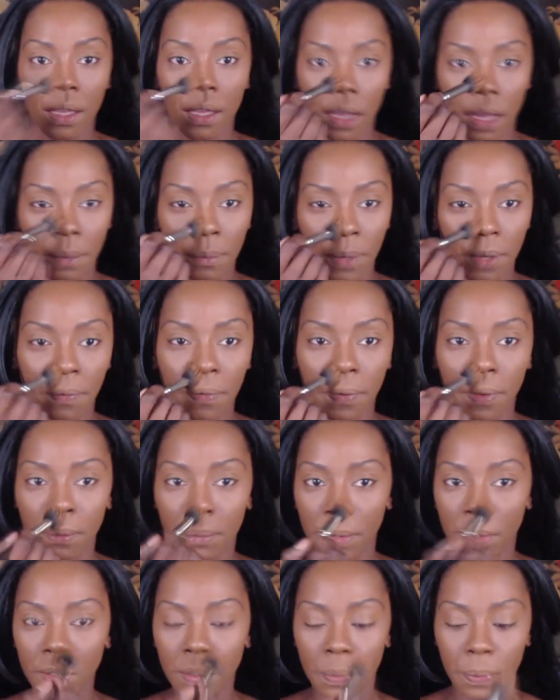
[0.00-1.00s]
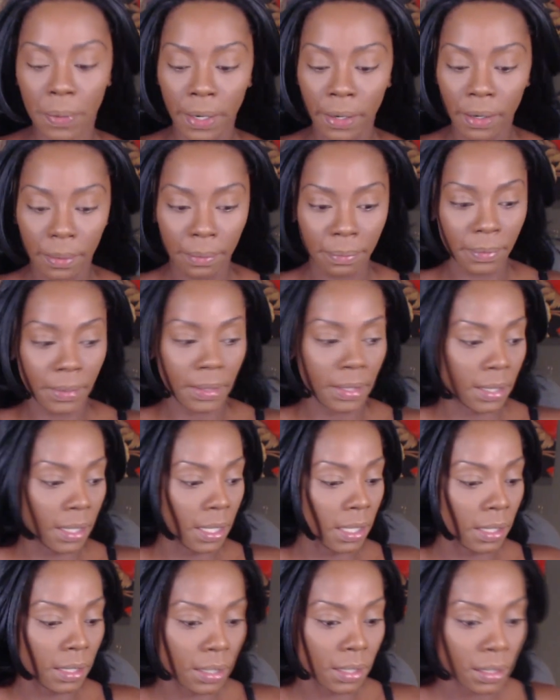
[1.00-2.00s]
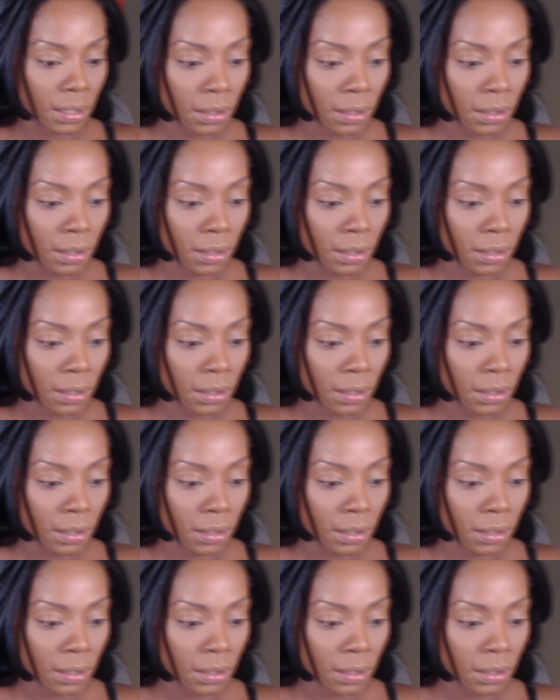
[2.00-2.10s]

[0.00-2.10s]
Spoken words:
I mean, for the most part, I'm done.